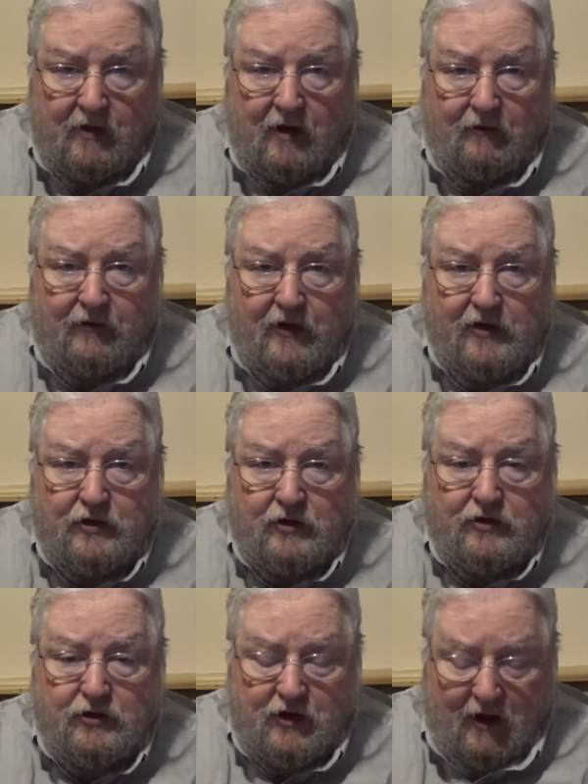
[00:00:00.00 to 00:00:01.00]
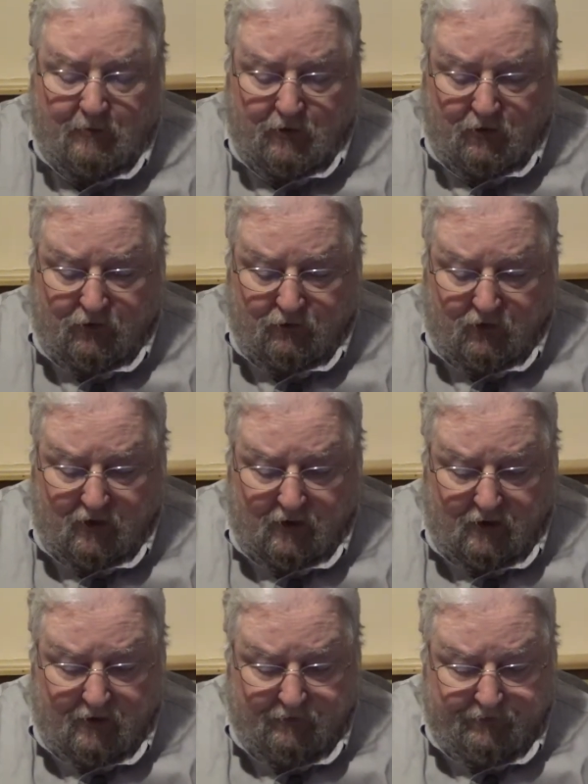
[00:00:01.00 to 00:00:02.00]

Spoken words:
Ephesians chapter 3.